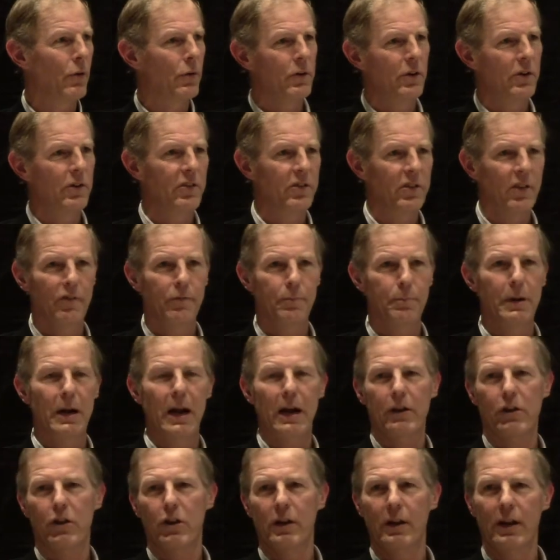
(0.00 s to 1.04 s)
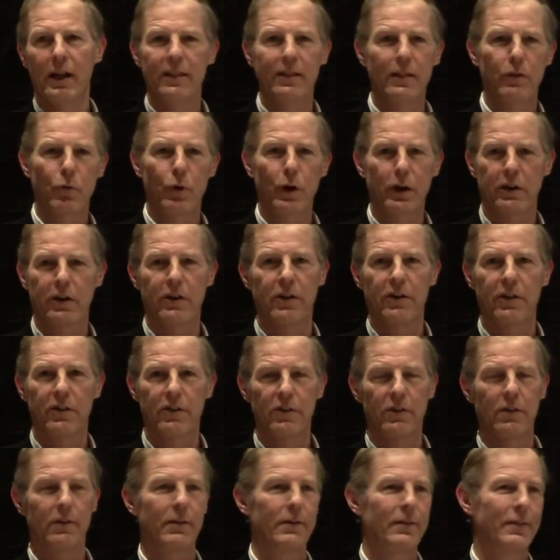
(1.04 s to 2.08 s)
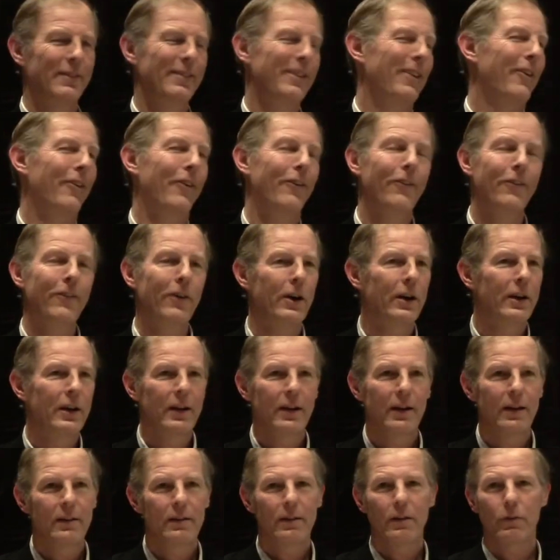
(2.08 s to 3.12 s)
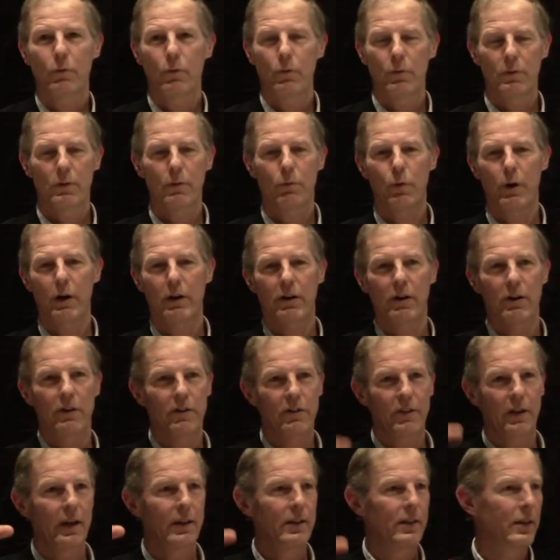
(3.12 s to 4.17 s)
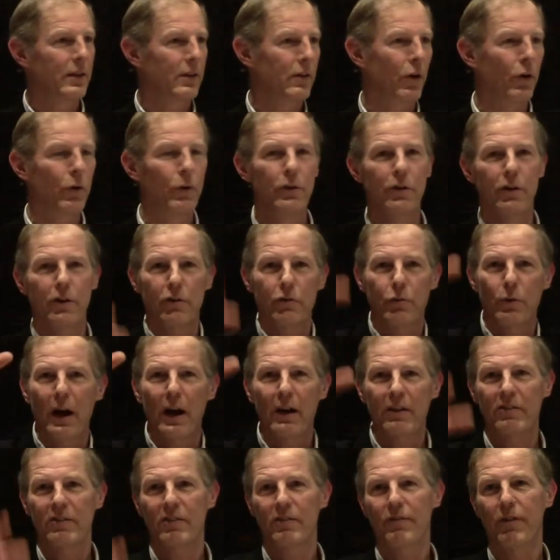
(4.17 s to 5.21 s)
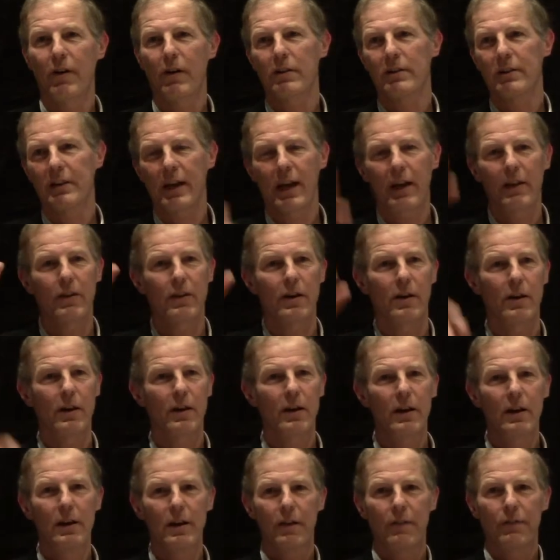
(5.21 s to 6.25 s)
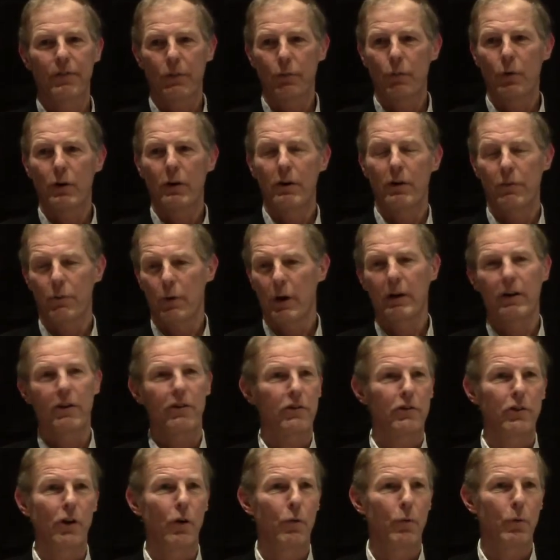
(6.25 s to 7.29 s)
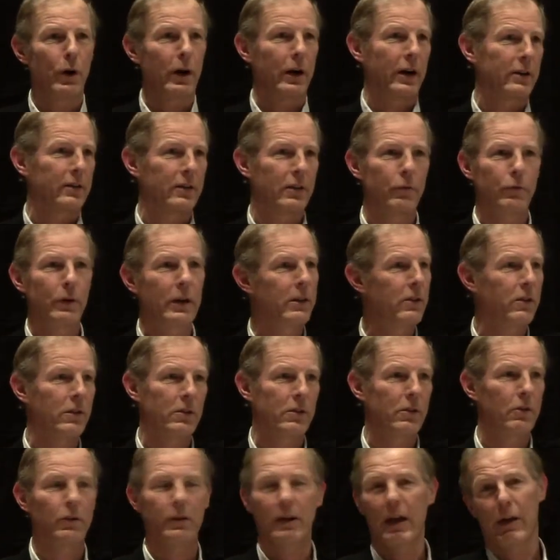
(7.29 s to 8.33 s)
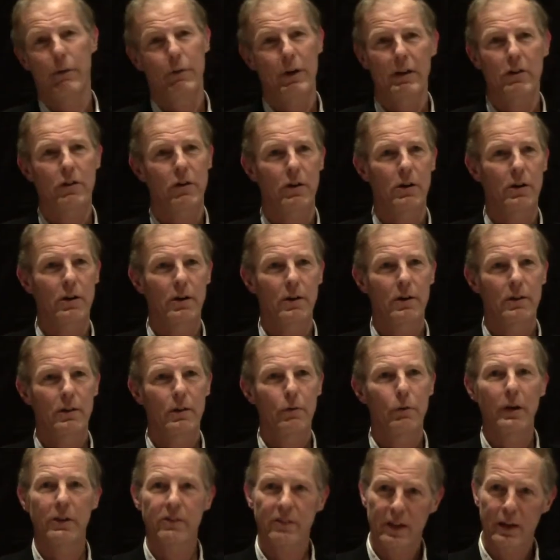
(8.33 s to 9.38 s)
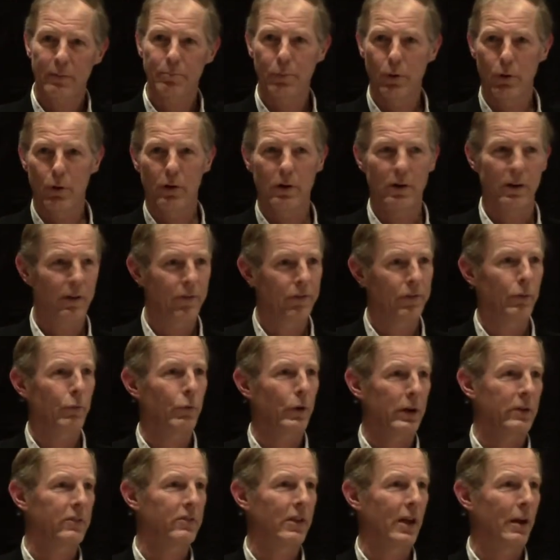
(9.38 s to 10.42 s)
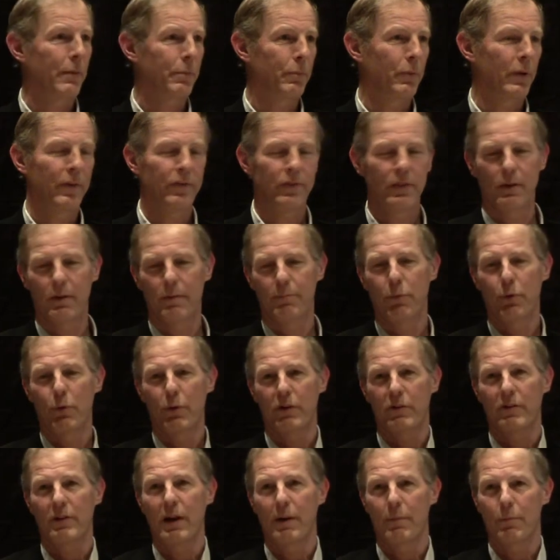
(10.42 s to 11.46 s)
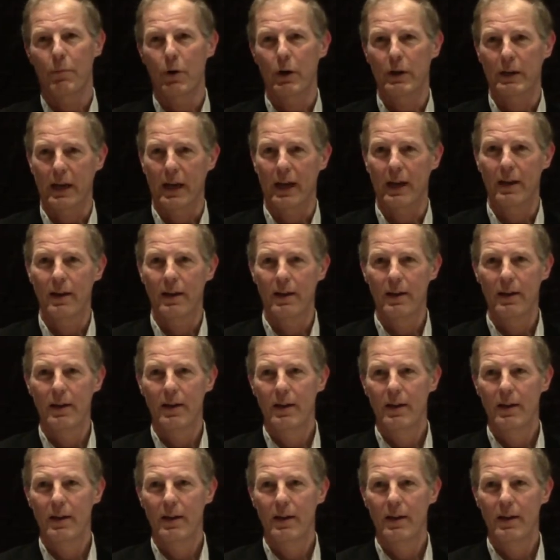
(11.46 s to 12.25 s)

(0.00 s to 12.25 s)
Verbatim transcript: owners of production and the workers. No, the, the workers and the owners rise and fall together. If the wor workers don't work, the rich don't get richer. The rich get poorer if the, work stop, if the poor stop working.